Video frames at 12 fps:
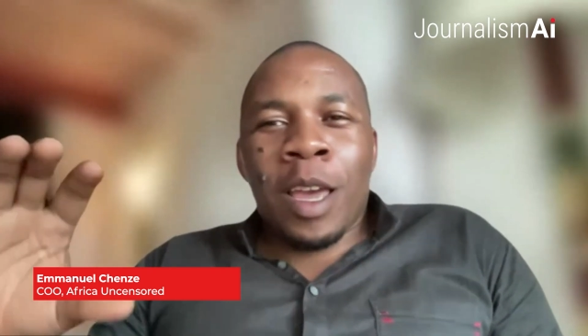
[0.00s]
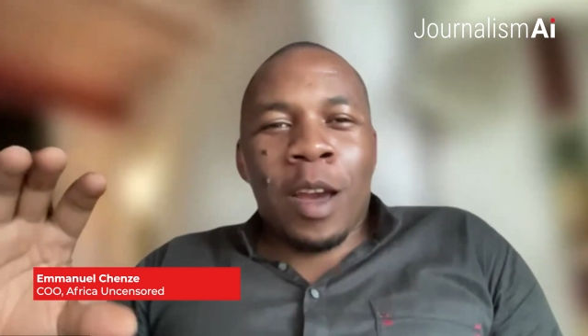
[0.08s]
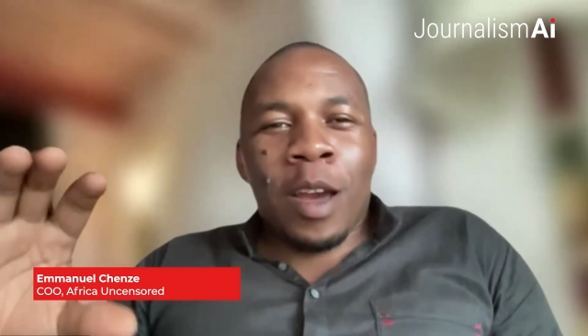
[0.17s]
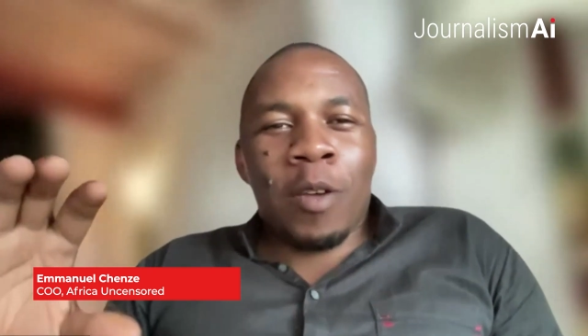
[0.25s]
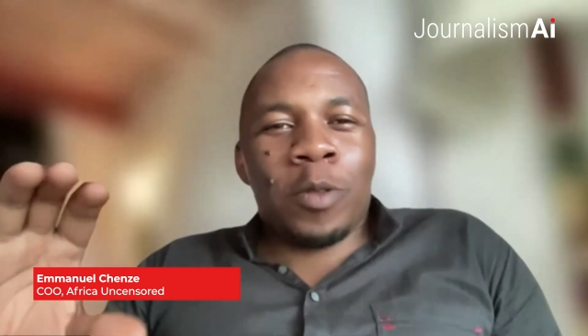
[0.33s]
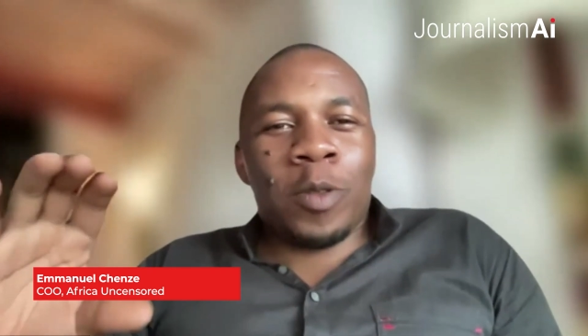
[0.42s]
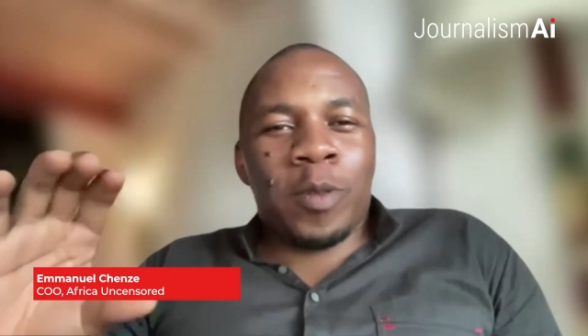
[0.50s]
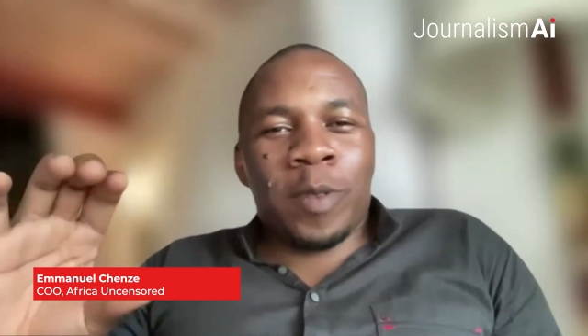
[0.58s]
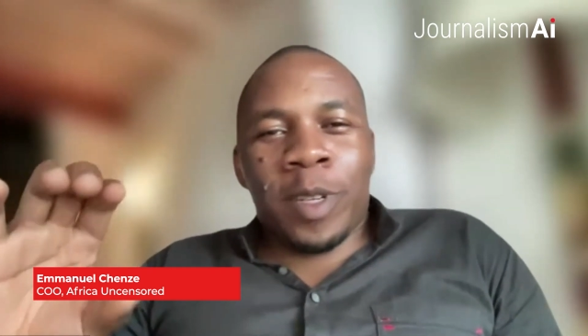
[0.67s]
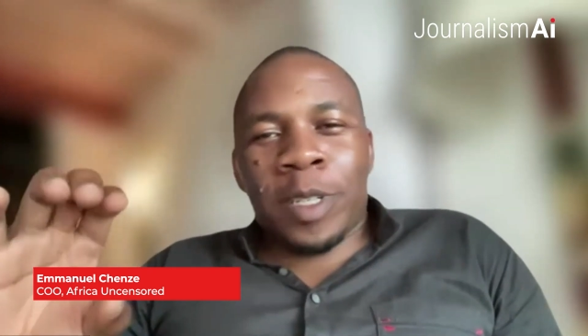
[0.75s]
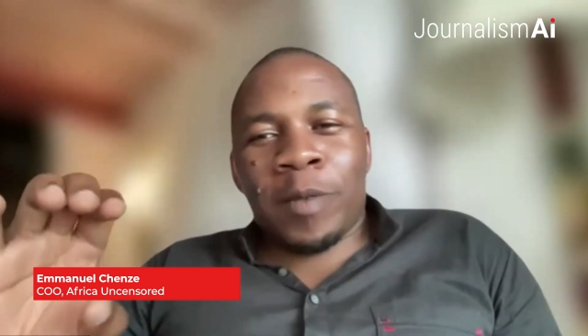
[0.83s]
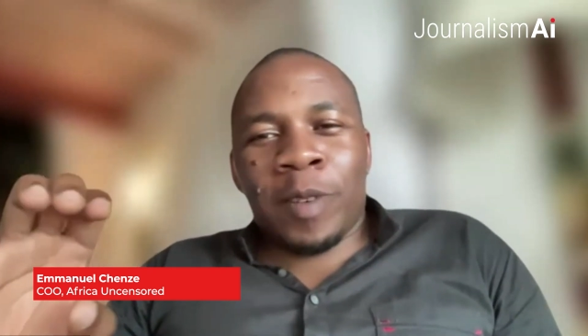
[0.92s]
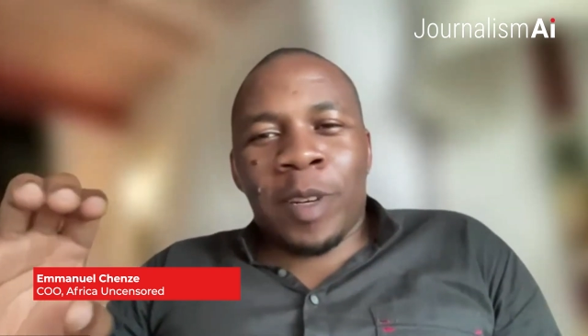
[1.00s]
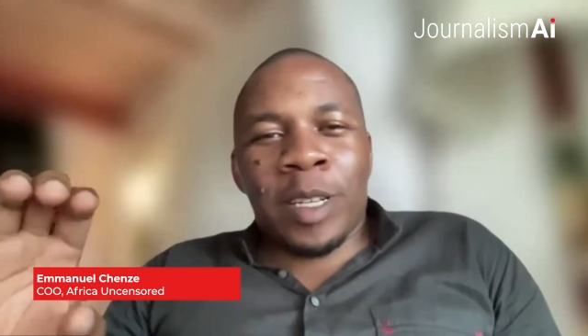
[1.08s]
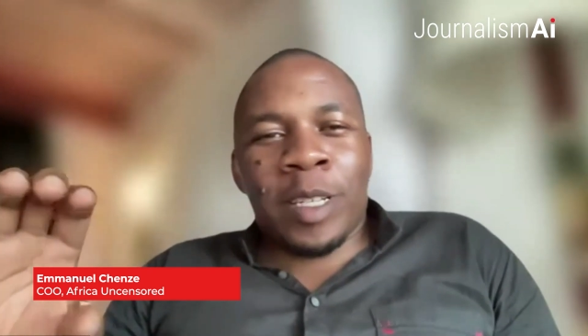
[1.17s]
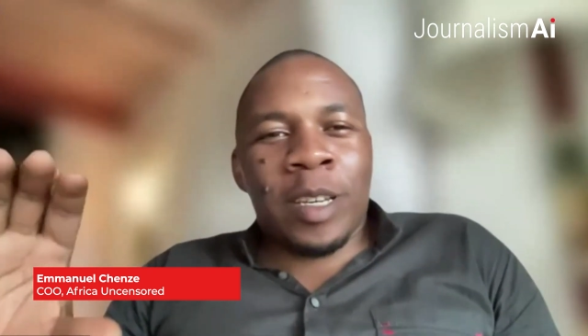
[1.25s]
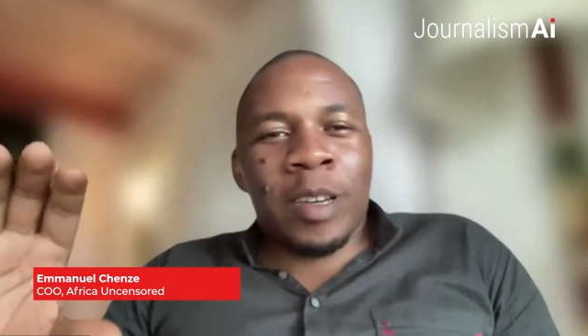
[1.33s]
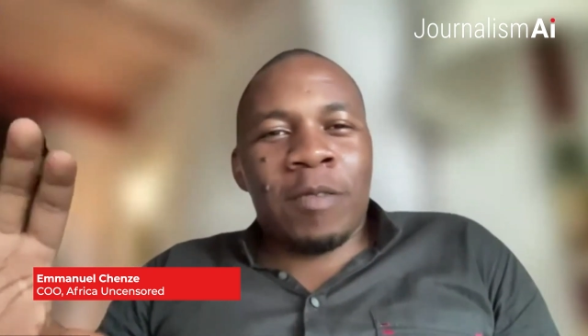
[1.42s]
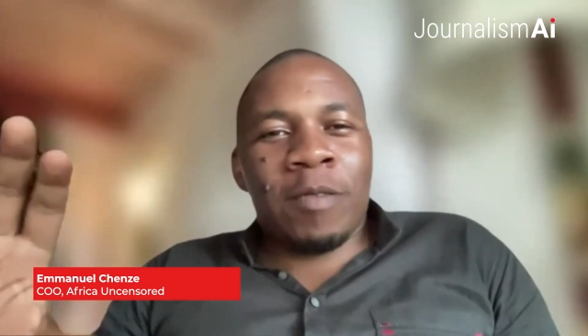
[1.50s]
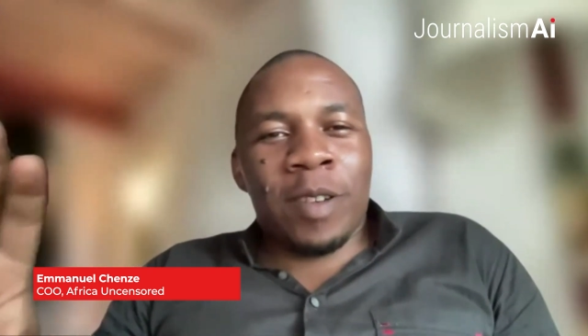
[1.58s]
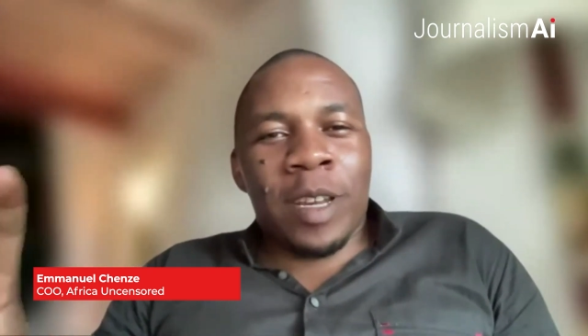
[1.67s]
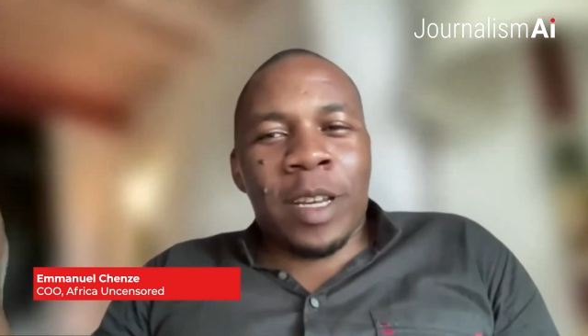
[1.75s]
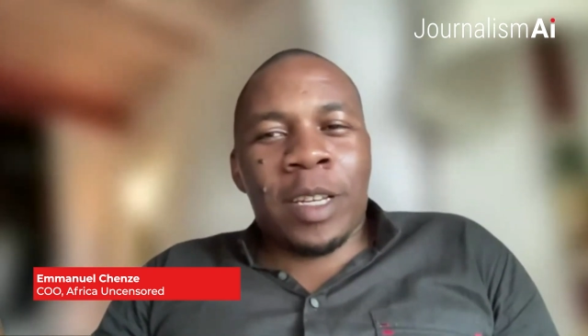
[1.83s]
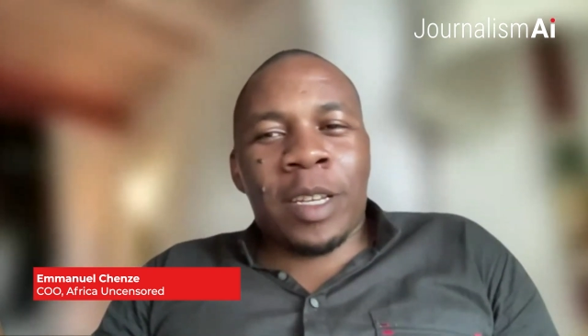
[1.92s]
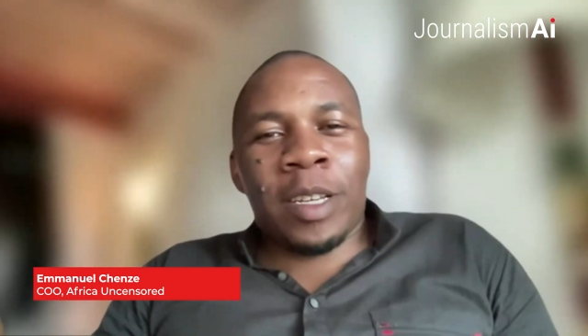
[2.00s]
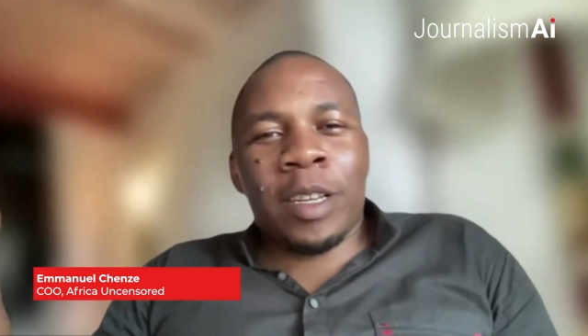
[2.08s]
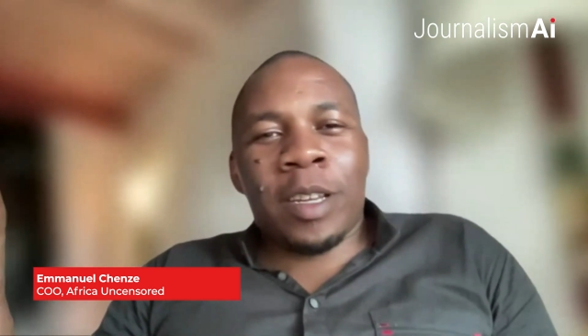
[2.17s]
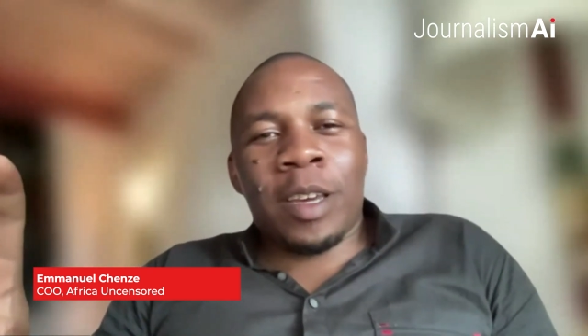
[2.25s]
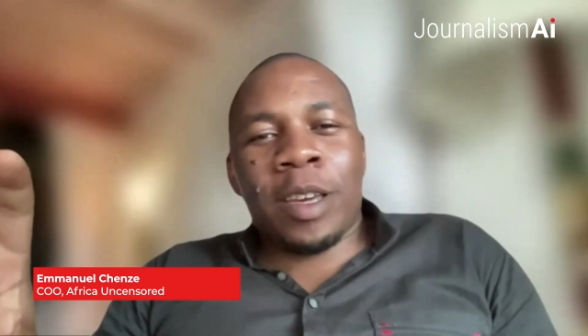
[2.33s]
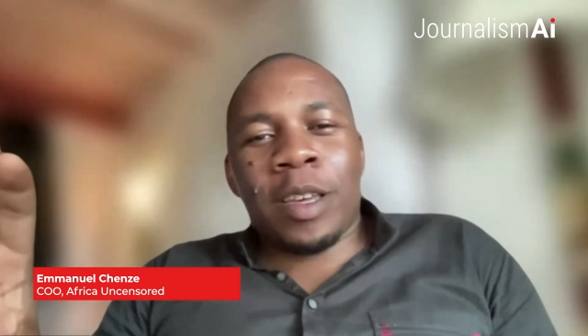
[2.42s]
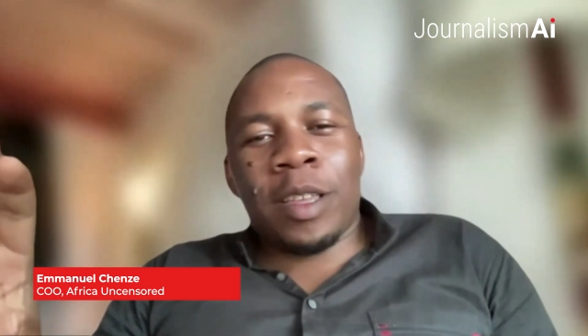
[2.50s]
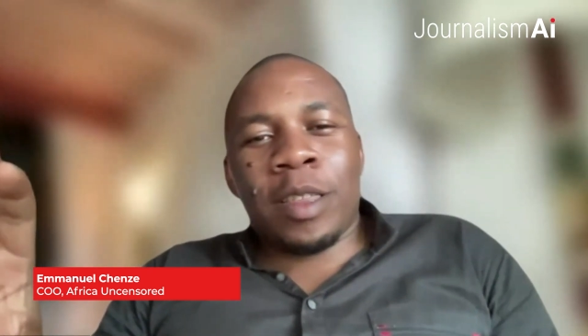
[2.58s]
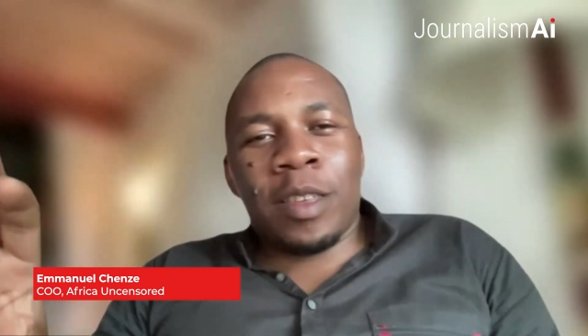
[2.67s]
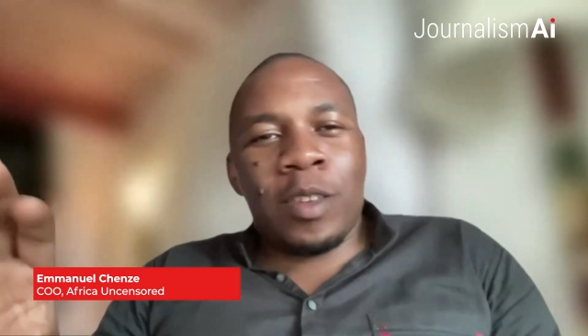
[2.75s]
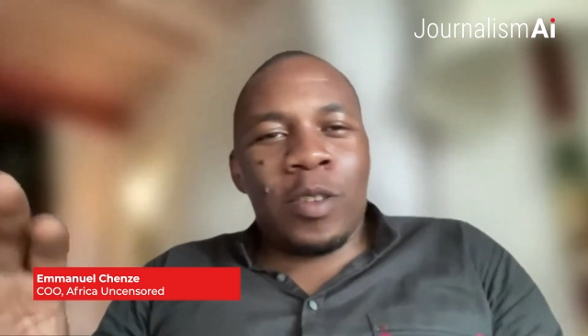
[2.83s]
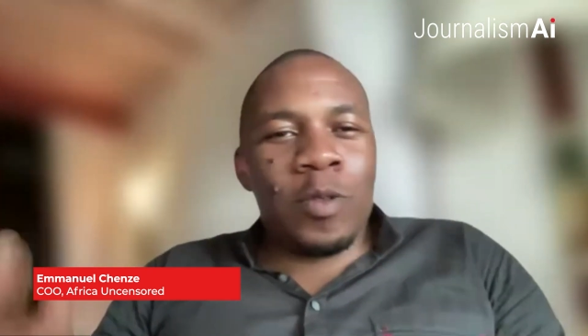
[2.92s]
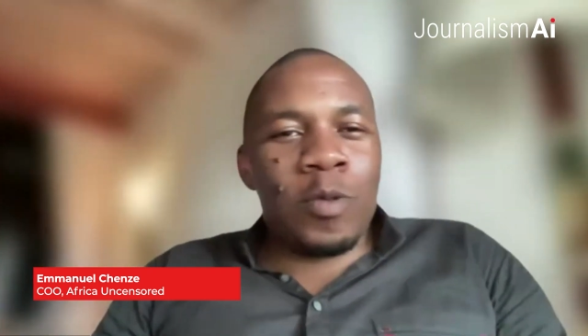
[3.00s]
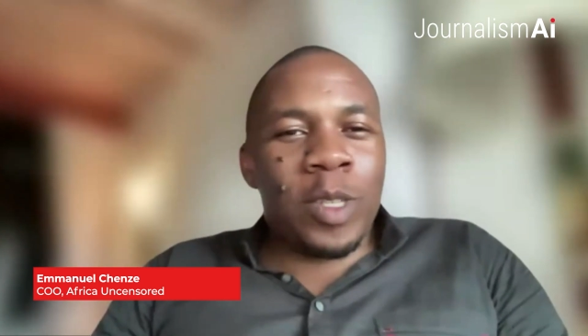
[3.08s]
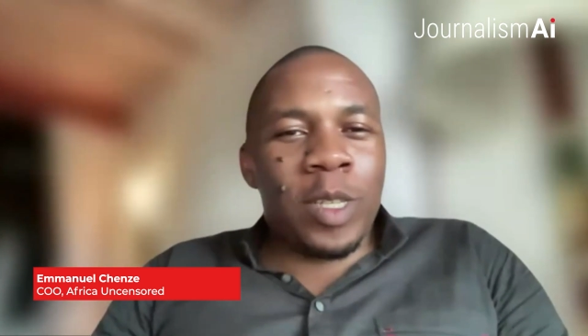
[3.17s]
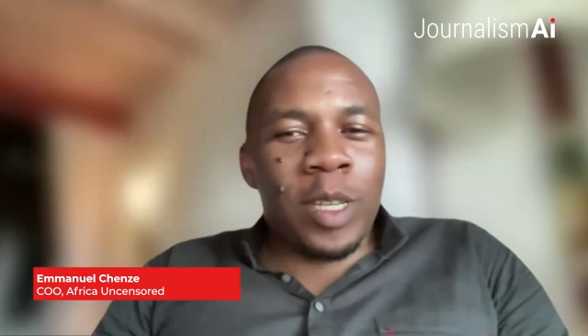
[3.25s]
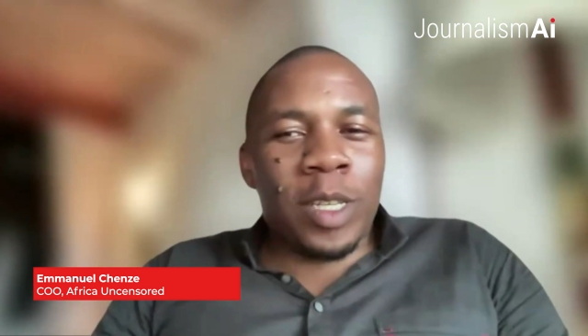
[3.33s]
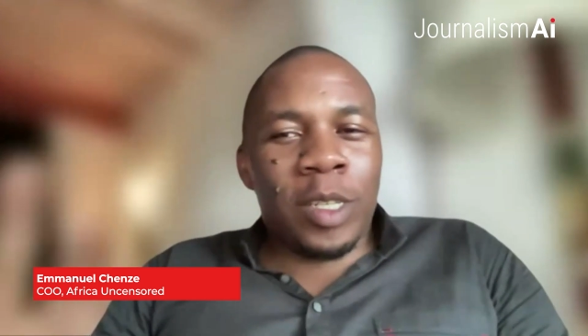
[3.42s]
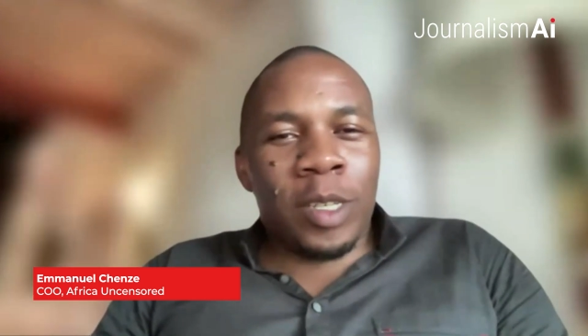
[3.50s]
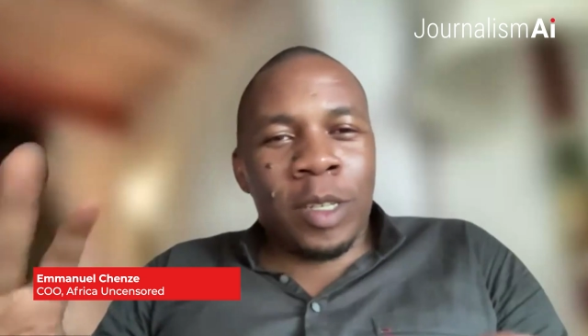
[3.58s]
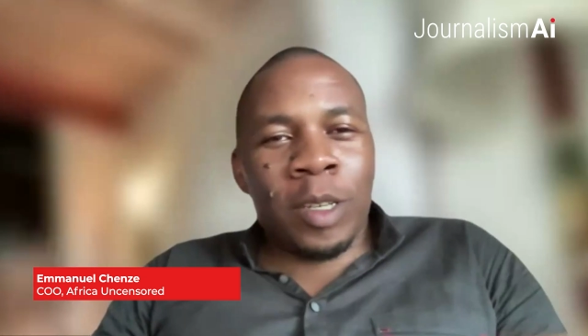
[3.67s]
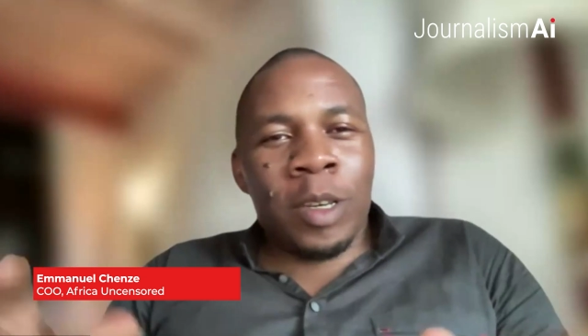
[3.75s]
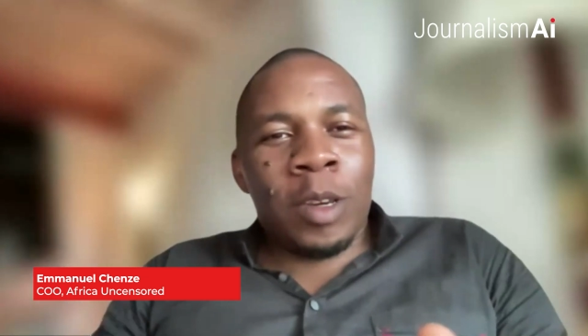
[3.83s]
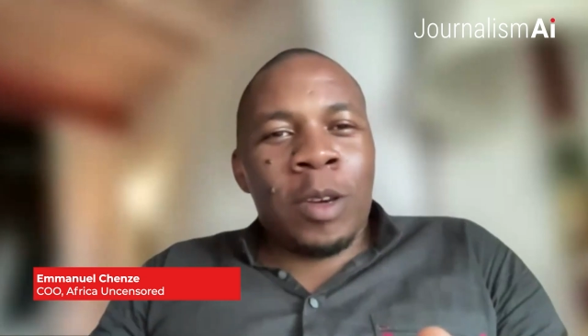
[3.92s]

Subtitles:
how to effectively integrate the usage